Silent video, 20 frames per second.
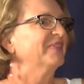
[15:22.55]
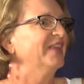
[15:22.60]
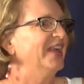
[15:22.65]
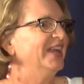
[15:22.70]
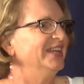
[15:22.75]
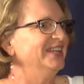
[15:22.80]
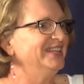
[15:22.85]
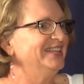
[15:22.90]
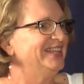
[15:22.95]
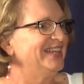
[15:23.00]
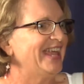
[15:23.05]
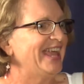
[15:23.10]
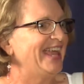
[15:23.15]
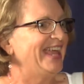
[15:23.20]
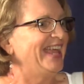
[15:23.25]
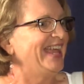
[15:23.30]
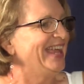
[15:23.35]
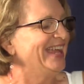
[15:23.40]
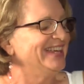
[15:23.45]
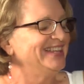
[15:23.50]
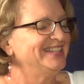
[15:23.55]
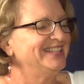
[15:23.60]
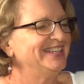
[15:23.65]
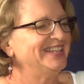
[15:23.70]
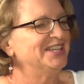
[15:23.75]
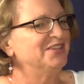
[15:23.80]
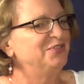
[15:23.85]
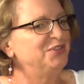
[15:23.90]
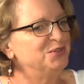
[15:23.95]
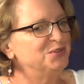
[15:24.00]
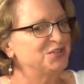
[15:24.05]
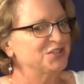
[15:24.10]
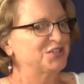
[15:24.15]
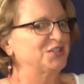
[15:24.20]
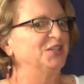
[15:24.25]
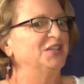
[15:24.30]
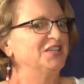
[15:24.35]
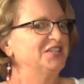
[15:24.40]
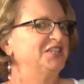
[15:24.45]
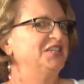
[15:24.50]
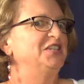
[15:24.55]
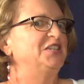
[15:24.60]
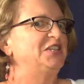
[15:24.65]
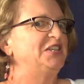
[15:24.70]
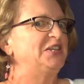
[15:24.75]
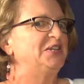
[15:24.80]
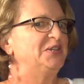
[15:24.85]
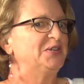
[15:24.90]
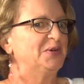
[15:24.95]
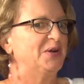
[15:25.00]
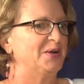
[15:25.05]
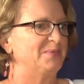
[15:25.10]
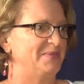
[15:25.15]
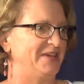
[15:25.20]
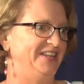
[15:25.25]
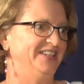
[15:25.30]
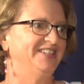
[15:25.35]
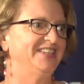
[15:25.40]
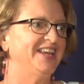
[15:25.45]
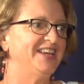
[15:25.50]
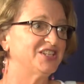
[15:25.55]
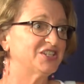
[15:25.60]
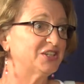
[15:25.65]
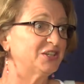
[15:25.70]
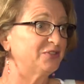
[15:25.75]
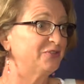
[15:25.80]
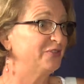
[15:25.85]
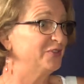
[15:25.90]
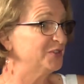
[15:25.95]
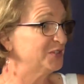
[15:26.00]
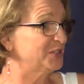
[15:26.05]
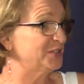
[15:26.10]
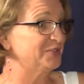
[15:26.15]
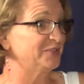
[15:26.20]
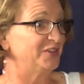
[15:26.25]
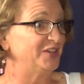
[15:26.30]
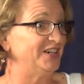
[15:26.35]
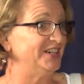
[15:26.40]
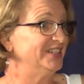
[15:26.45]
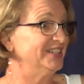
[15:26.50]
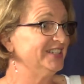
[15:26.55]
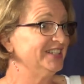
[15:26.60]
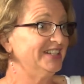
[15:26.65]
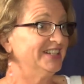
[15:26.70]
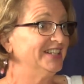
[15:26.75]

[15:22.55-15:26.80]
And if you just listen to a meditation, first of all